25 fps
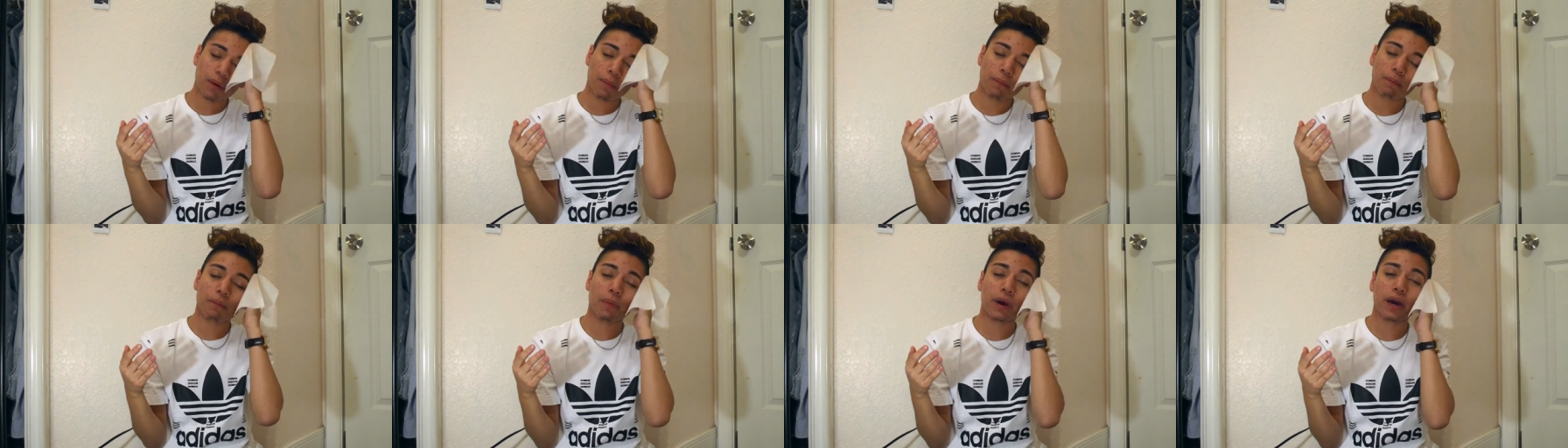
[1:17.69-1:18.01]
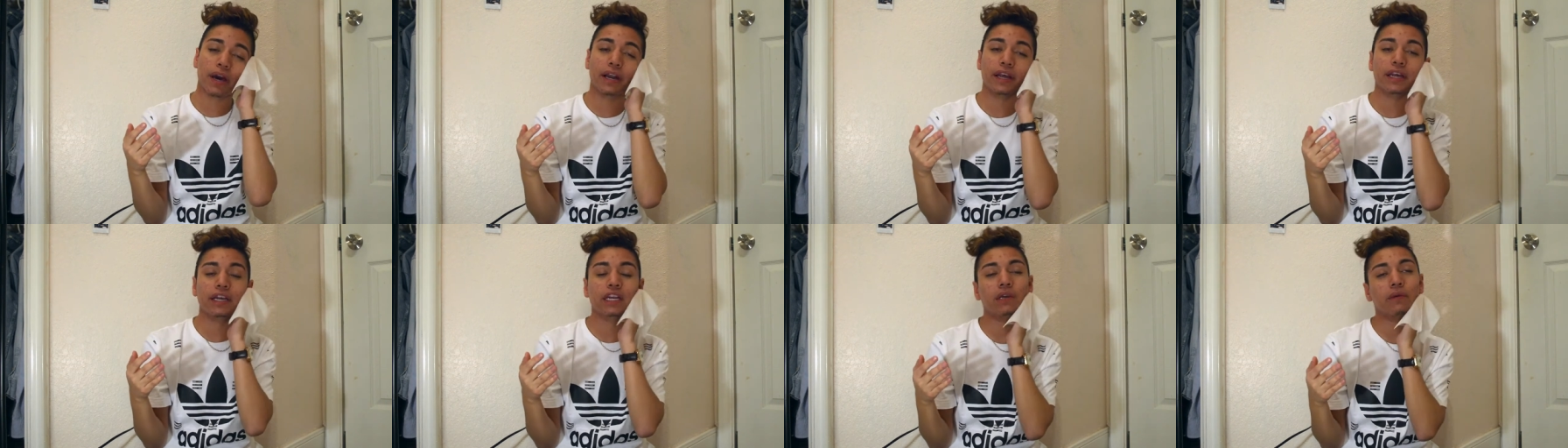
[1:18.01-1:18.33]

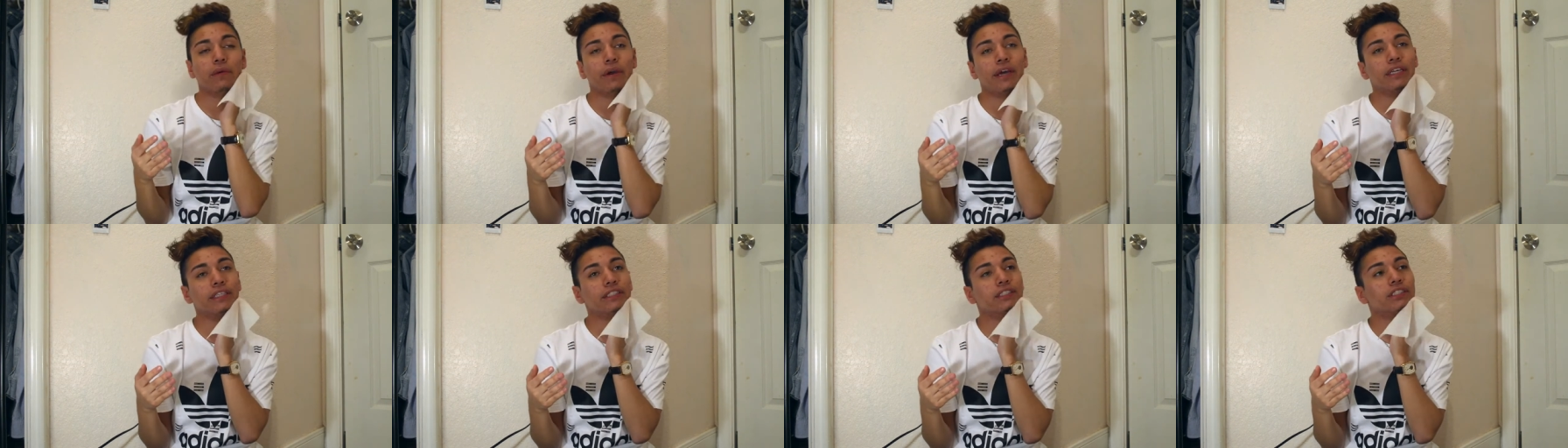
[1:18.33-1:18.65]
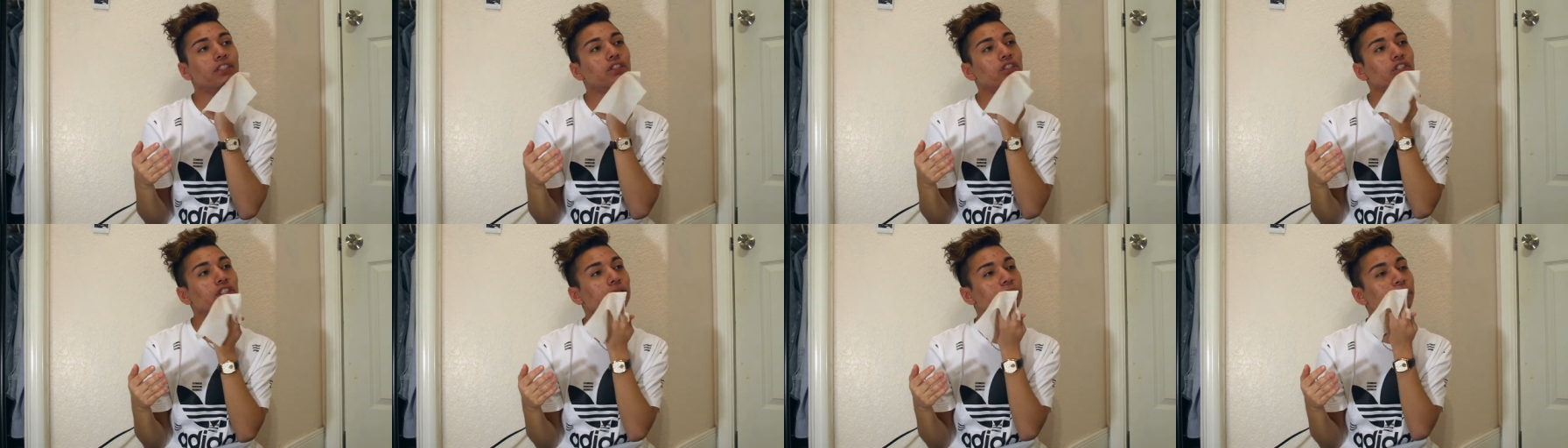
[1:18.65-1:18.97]
But anyways,
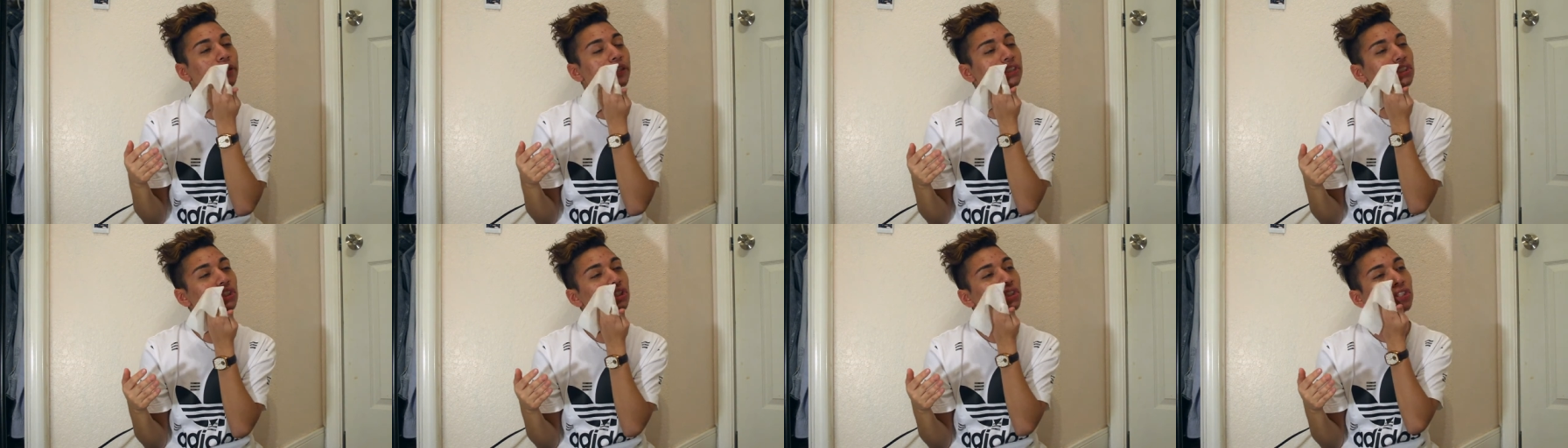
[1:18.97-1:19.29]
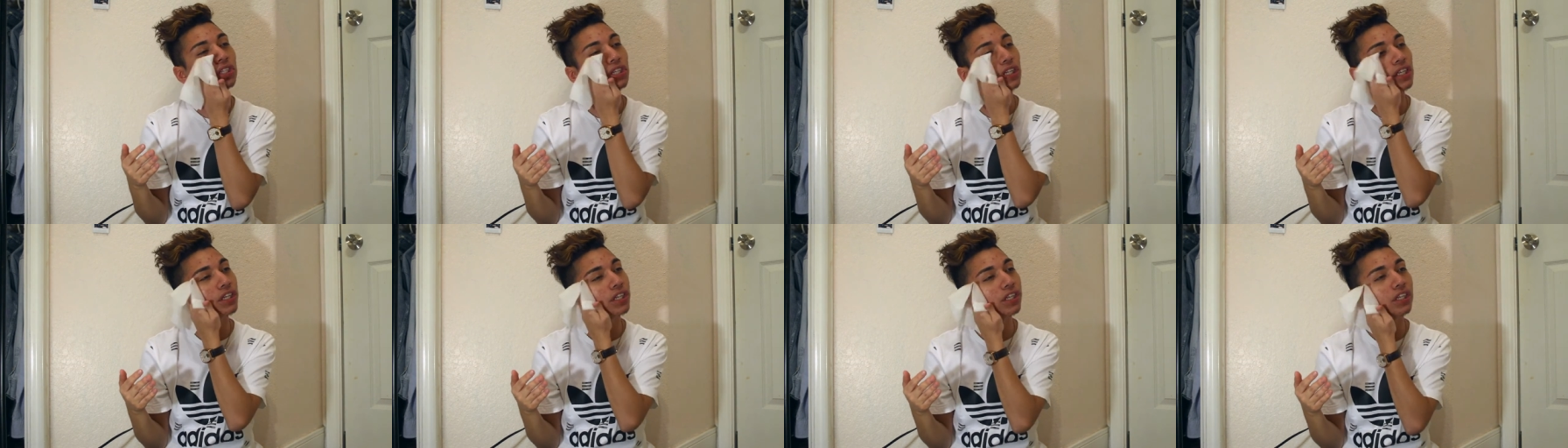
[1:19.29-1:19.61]
so just make sure you
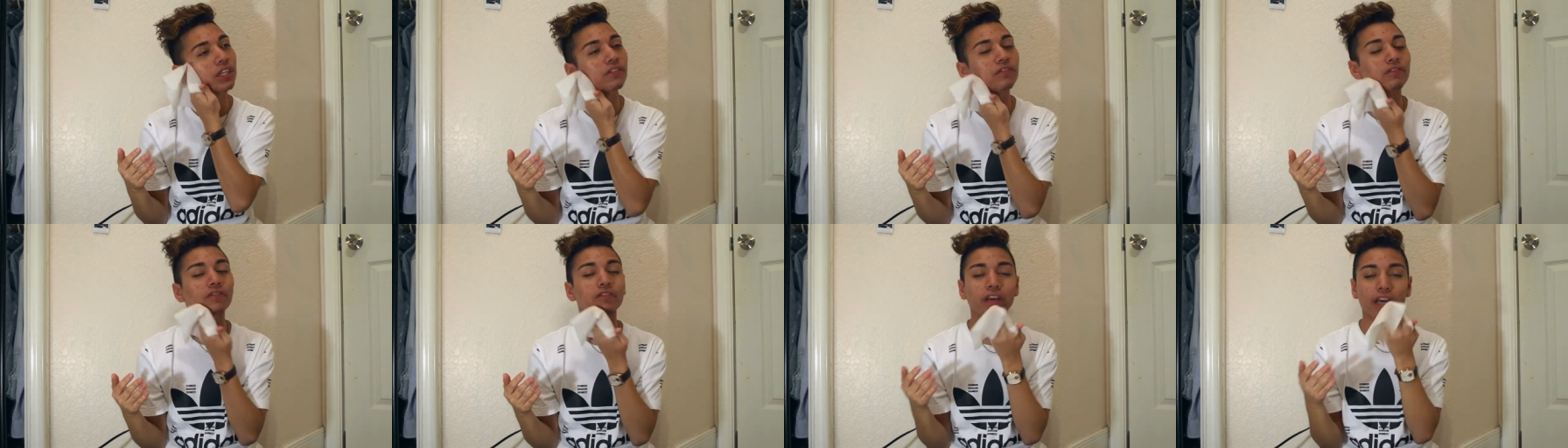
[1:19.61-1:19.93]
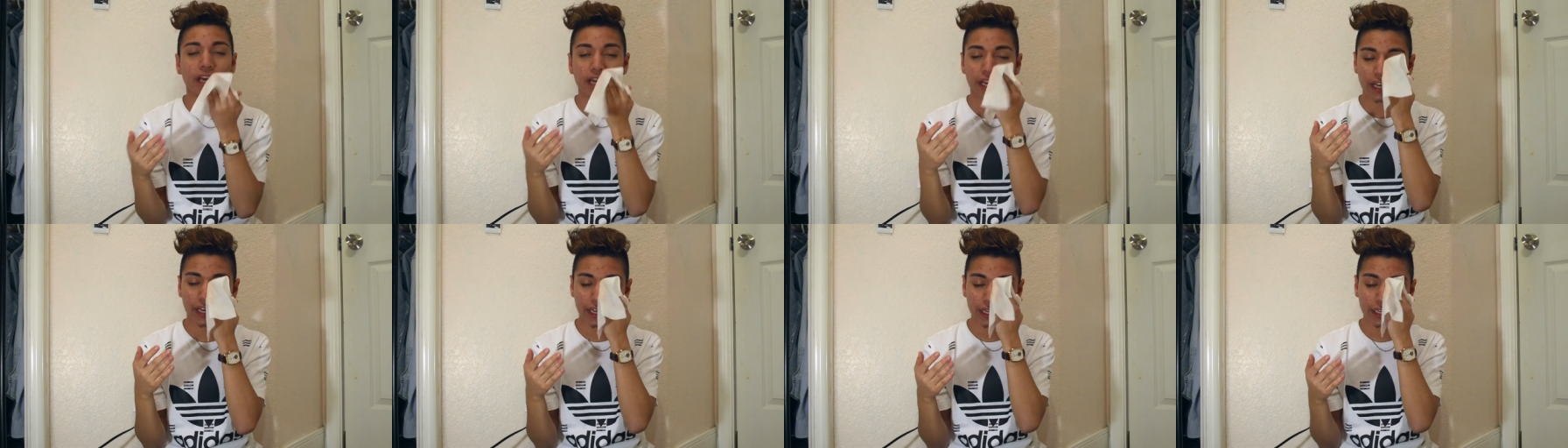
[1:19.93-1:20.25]
clean your
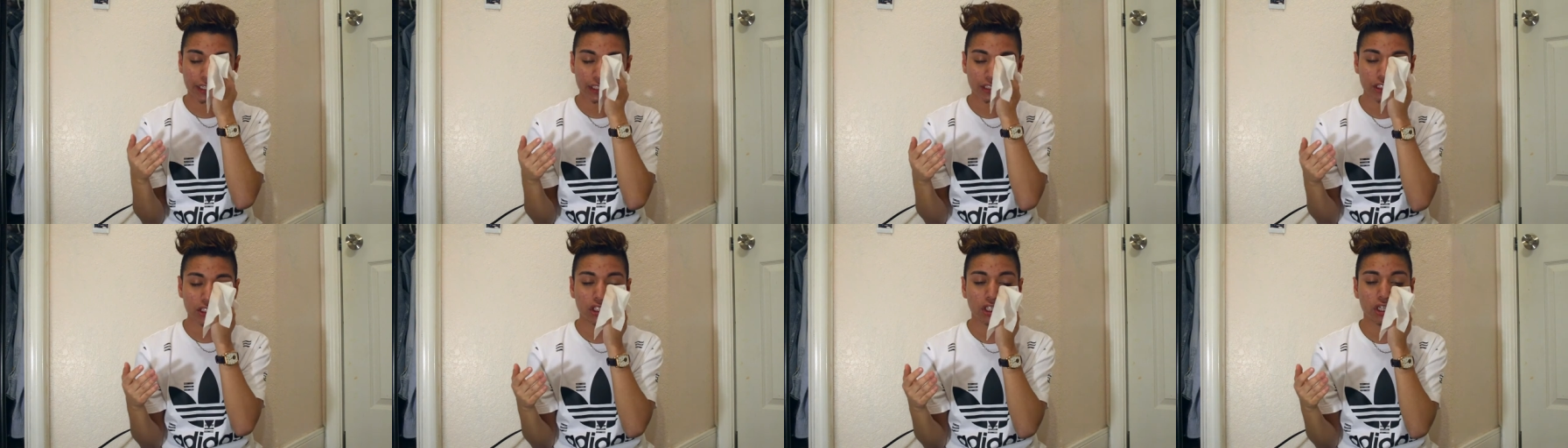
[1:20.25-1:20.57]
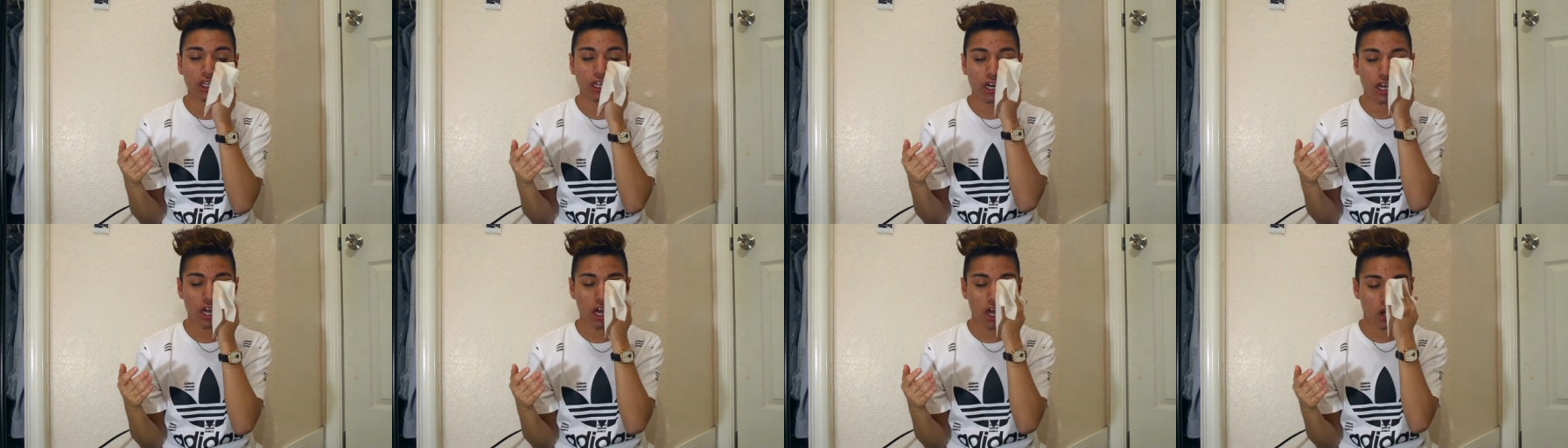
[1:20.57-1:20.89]
face, your
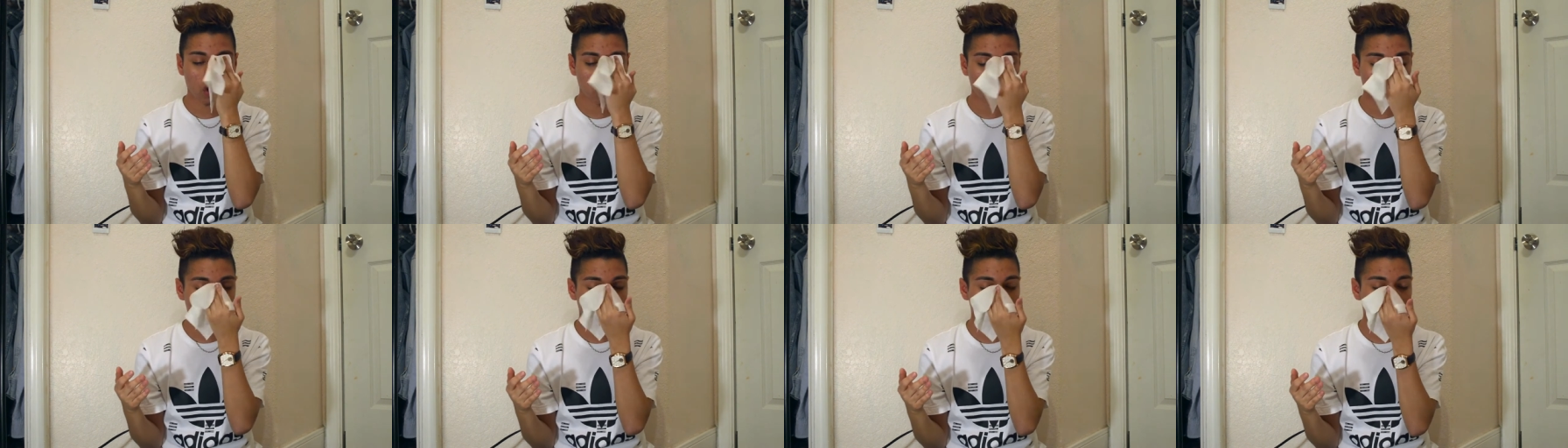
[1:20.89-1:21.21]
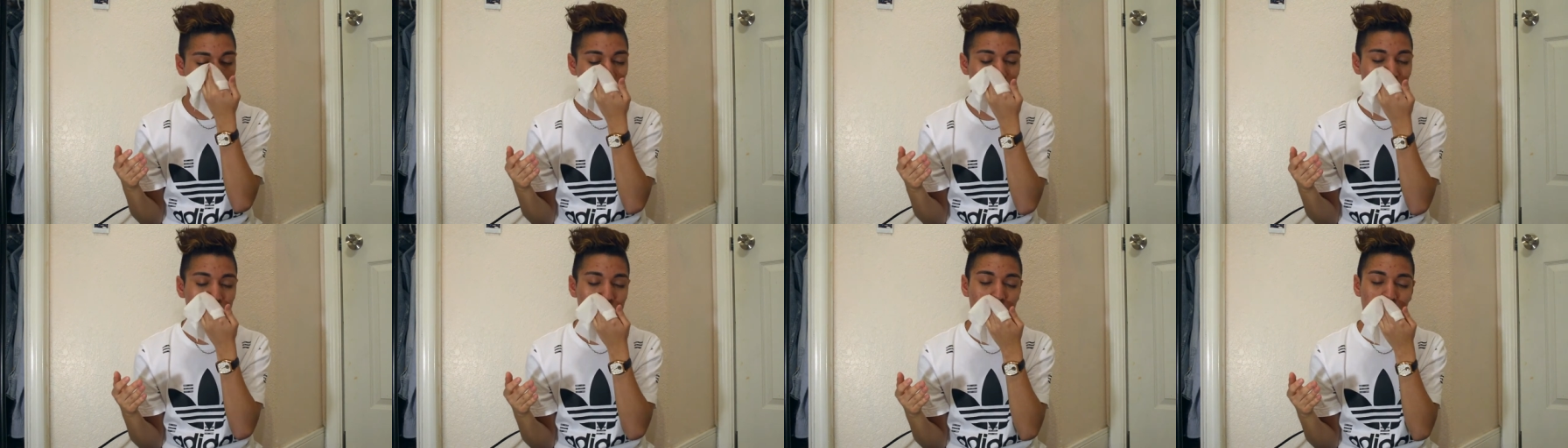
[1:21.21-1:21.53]

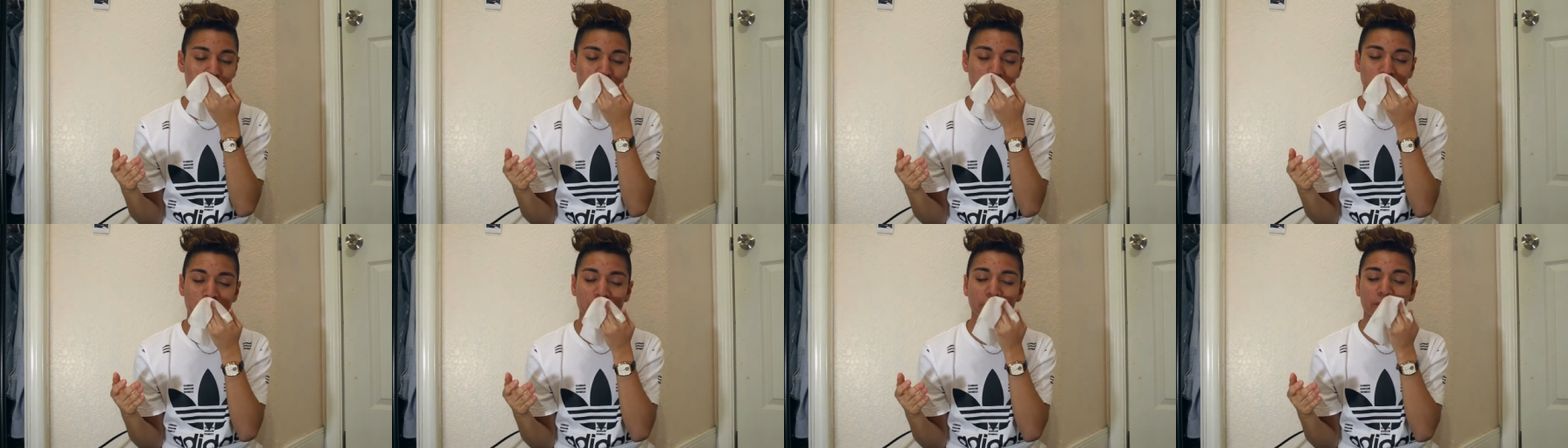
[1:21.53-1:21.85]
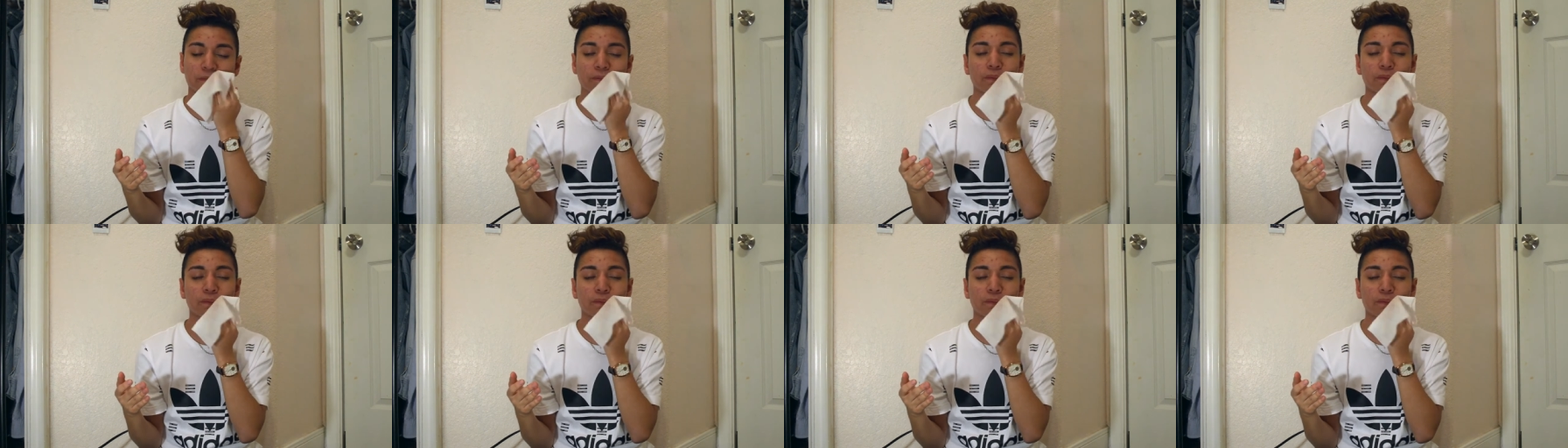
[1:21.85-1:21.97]
nose,